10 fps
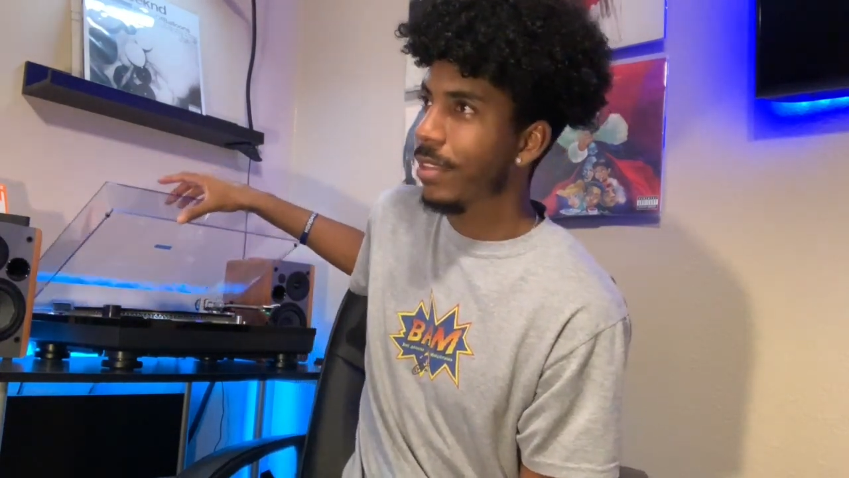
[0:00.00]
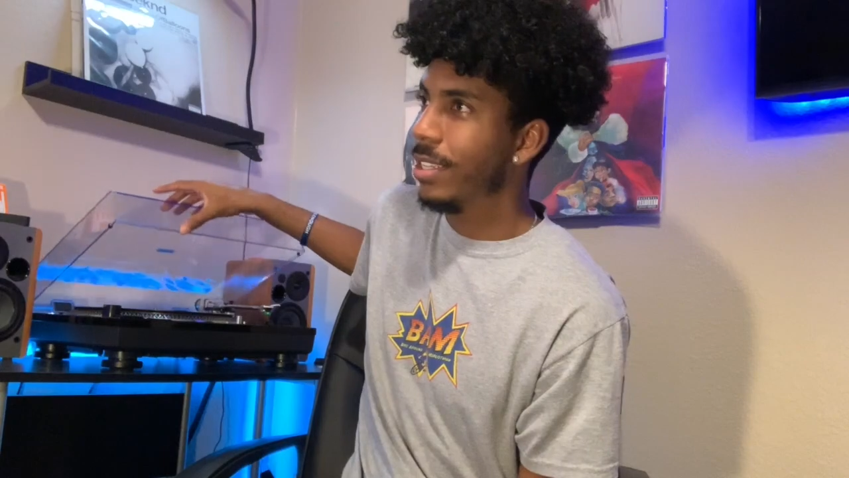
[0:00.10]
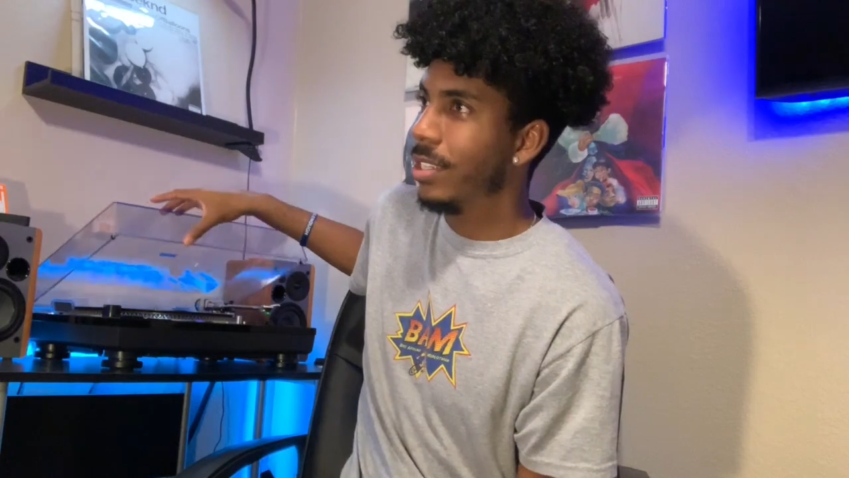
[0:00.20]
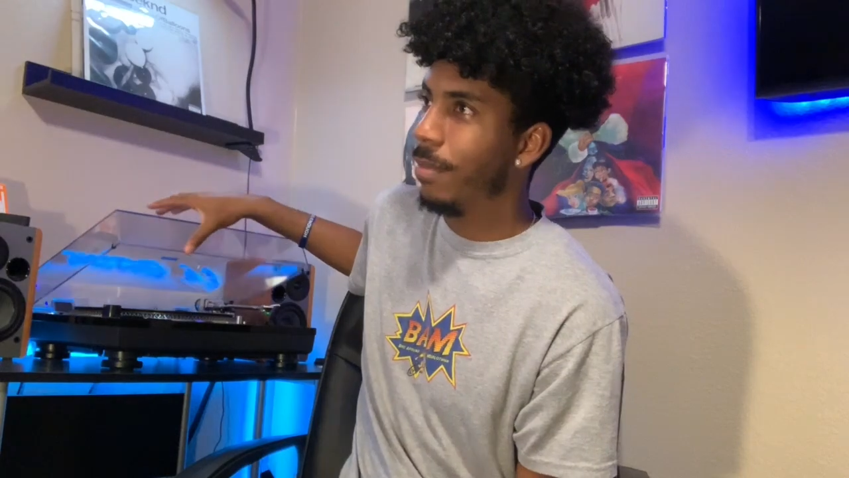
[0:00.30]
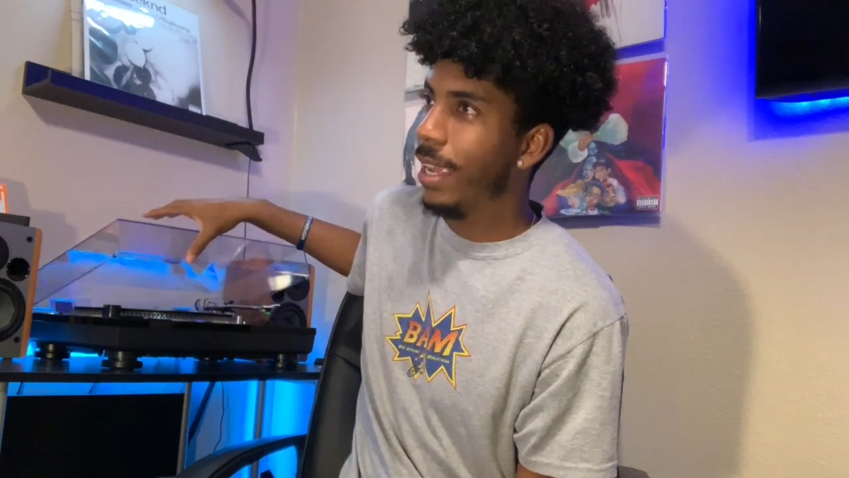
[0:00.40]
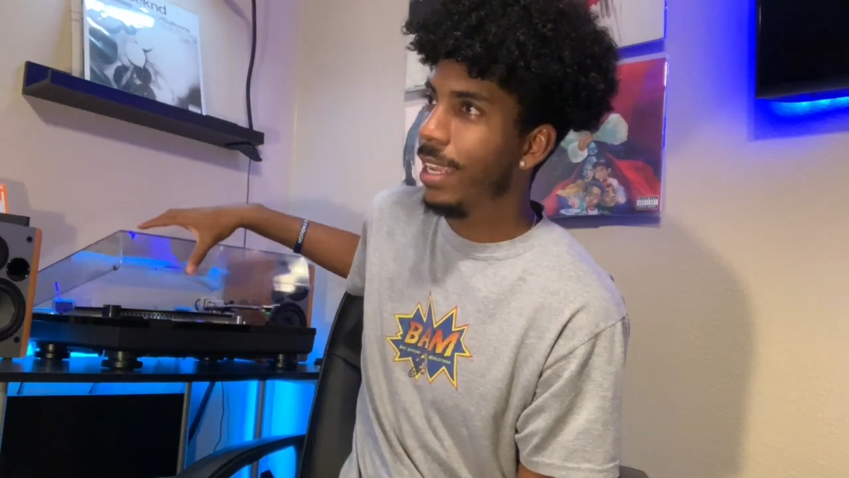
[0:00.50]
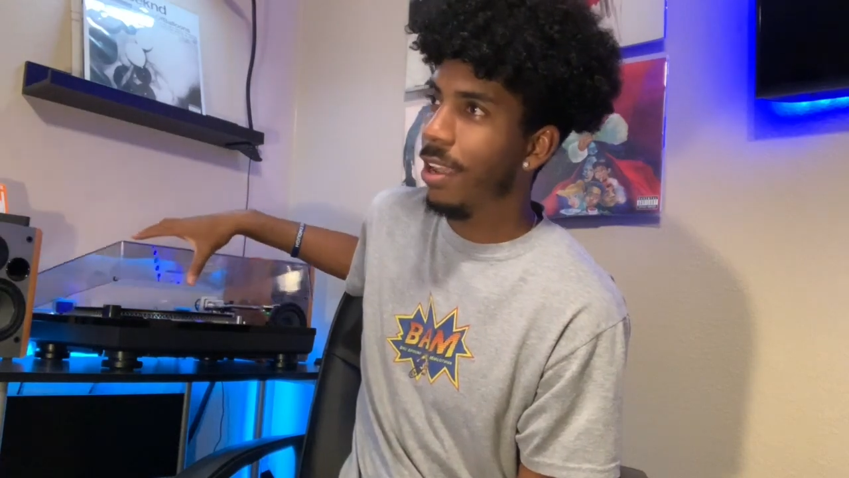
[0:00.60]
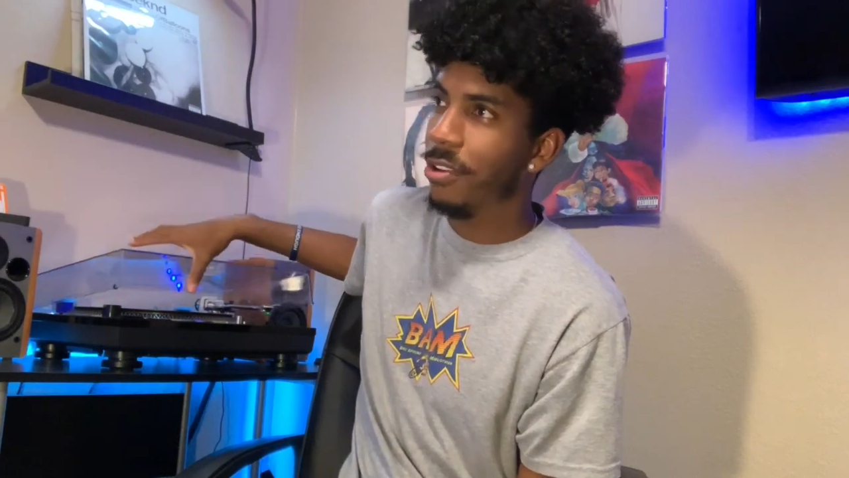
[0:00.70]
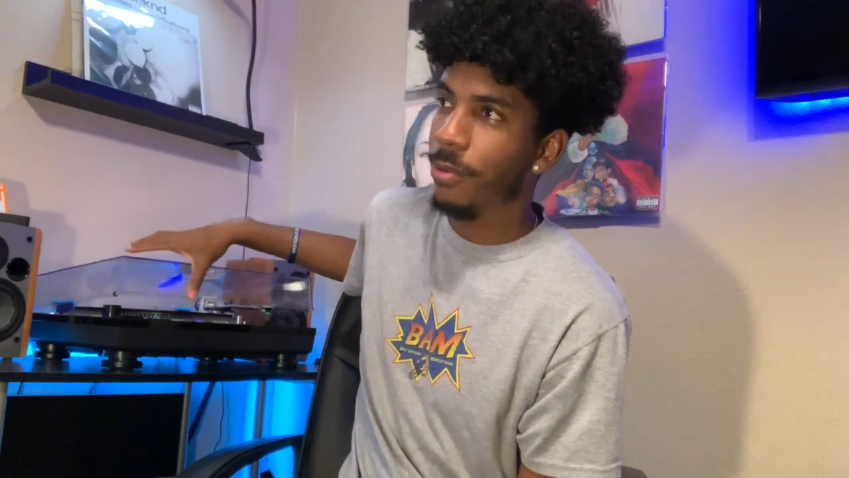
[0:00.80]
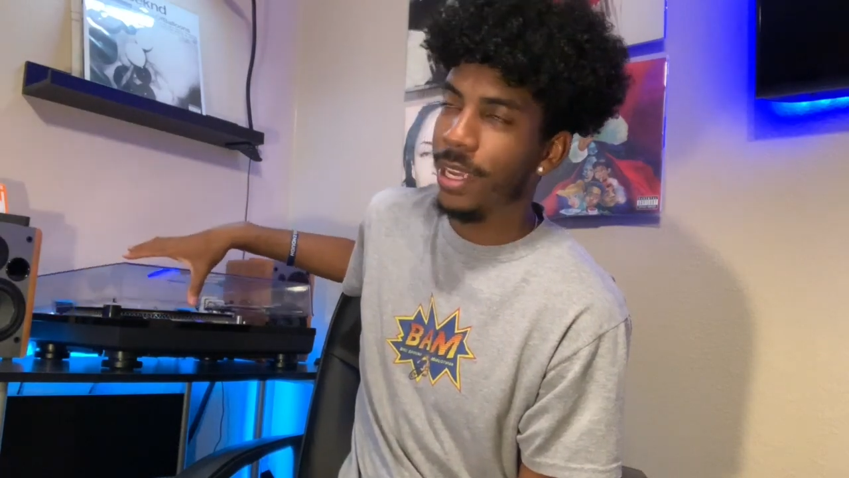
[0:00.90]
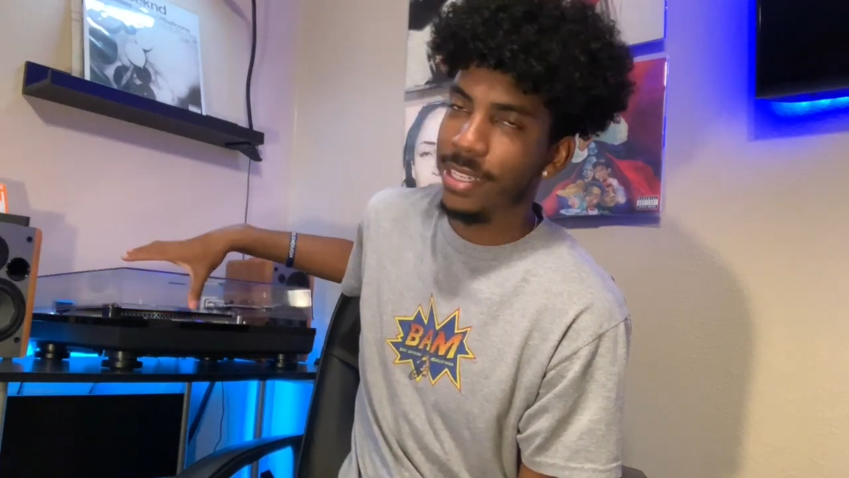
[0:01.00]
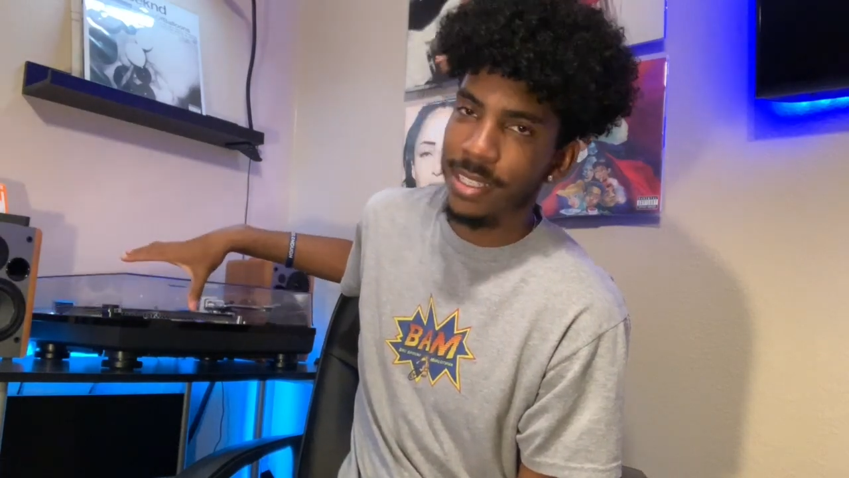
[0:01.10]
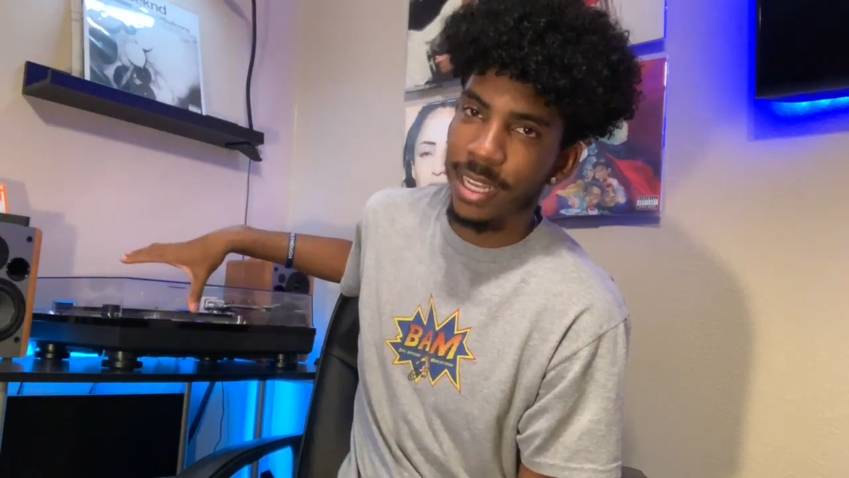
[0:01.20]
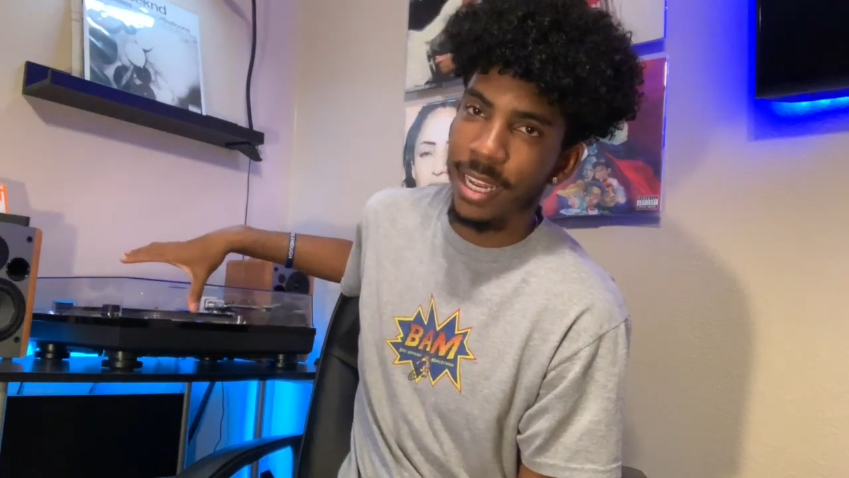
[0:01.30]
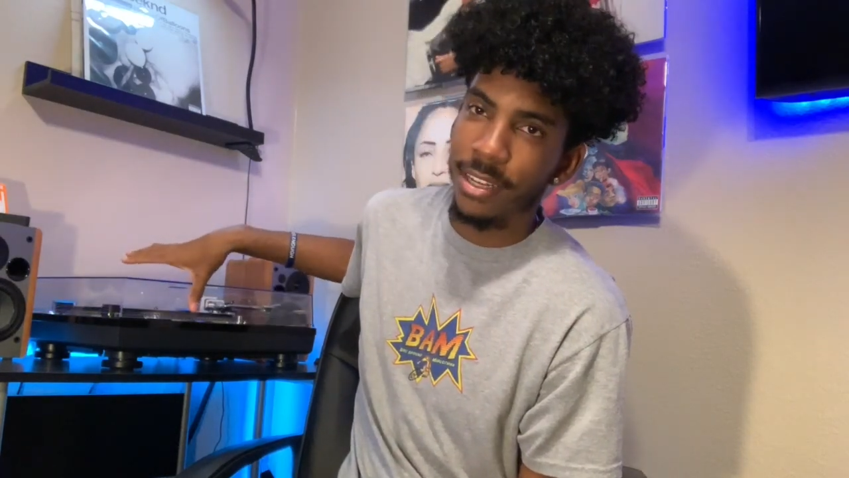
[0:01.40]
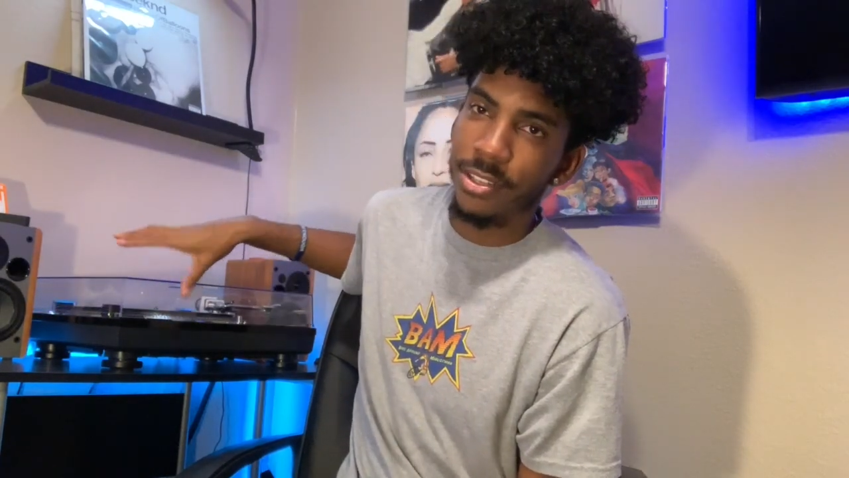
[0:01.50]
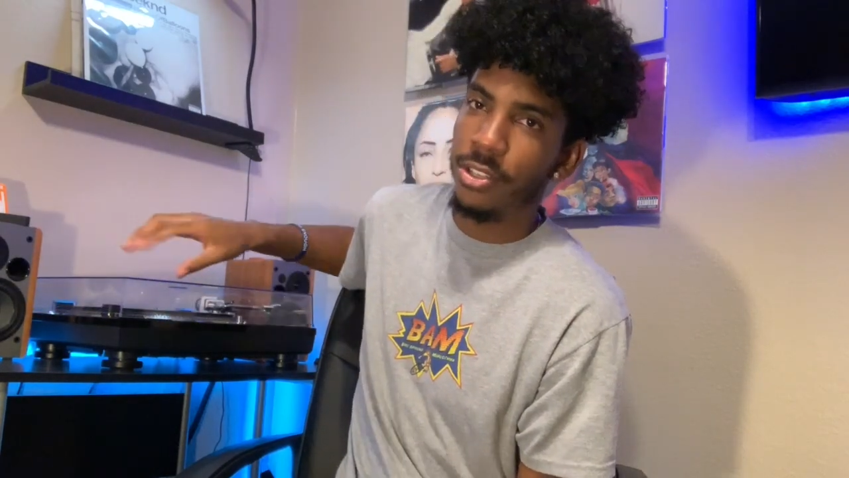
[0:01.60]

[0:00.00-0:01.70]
So my counterweight is set at